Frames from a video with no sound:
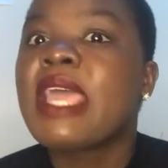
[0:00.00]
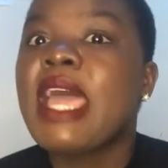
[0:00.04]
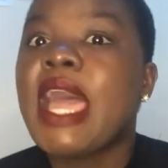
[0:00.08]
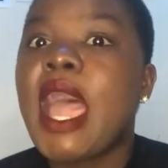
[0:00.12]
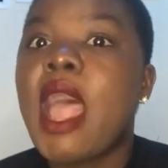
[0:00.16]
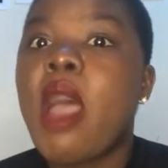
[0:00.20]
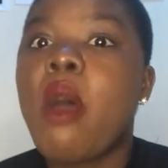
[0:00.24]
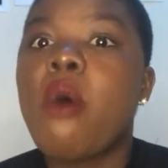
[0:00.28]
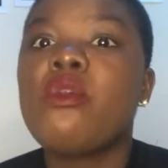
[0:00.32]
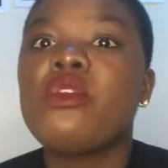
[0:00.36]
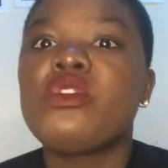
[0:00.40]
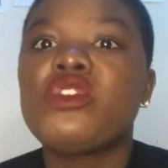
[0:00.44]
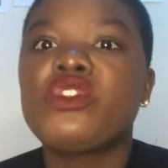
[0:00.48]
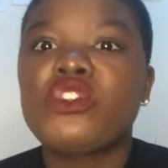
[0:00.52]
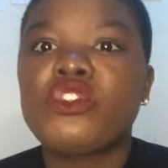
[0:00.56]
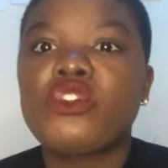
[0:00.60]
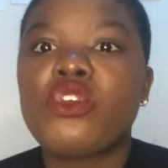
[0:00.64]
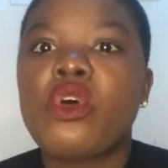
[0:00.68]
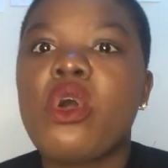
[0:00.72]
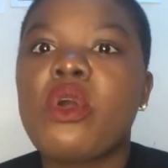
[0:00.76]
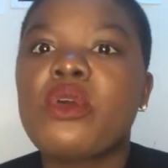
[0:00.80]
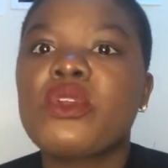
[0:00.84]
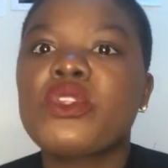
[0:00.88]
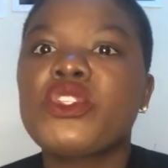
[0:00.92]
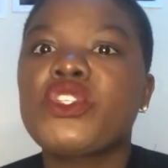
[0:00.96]
I will
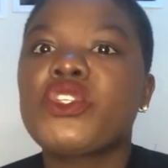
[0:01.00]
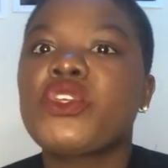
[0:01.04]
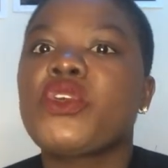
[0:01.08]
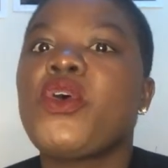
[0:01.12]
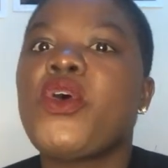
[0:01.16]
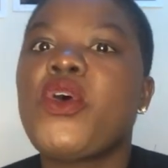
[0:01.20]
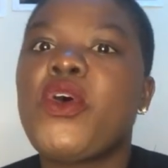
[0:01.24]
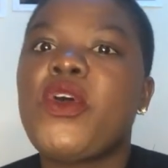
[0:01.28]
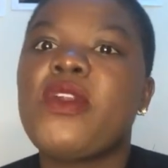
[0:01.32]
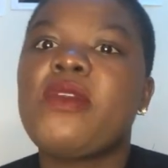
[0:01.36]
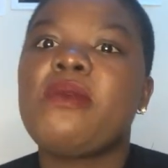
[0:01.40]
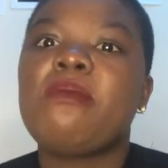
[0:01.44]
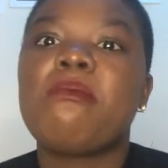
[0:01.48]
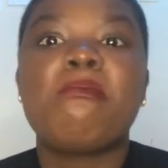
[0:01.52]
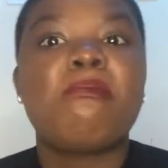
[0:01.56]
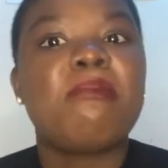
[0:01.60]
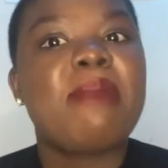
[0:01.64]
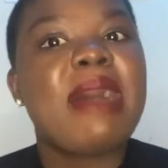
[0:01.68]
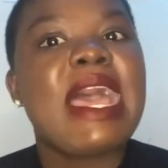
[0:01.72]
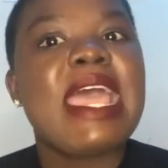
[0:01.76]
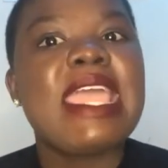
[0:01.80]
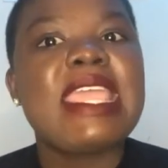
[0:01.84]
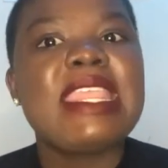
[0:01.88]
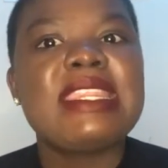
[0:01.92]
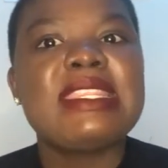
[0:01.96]
talk to you on
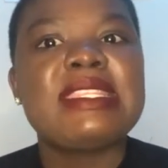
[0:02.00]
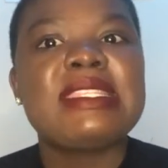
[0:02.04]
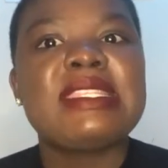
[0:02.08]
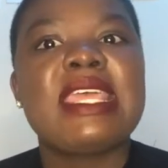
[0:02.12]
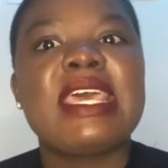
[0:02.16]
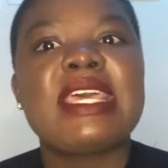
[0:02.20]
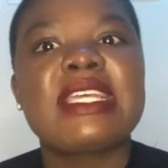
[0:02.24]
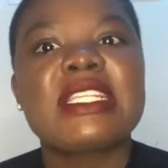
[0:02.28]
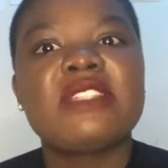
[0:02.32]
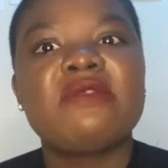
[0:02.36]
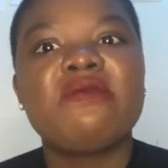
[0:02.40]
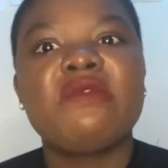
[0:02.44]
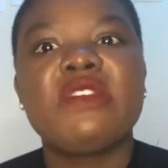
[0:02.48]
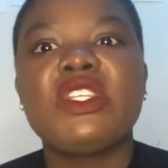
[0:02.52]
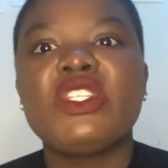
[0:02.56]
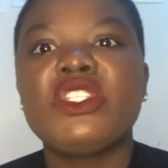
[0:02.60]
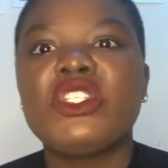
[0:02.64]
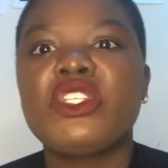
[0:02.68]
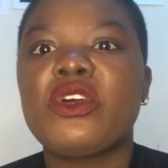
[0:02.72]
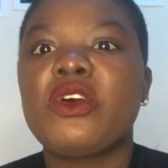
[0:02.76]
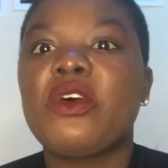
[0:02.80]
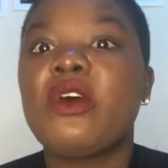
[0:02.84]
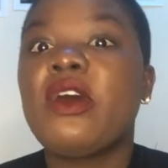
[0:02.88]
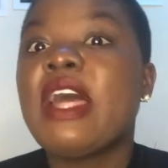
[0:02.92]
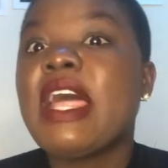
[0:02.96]
my next
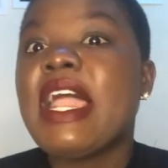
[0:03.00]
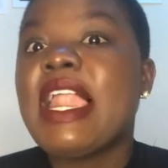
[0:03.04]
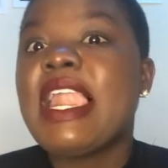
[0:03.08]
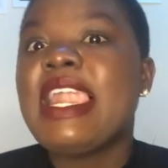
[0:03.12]
video.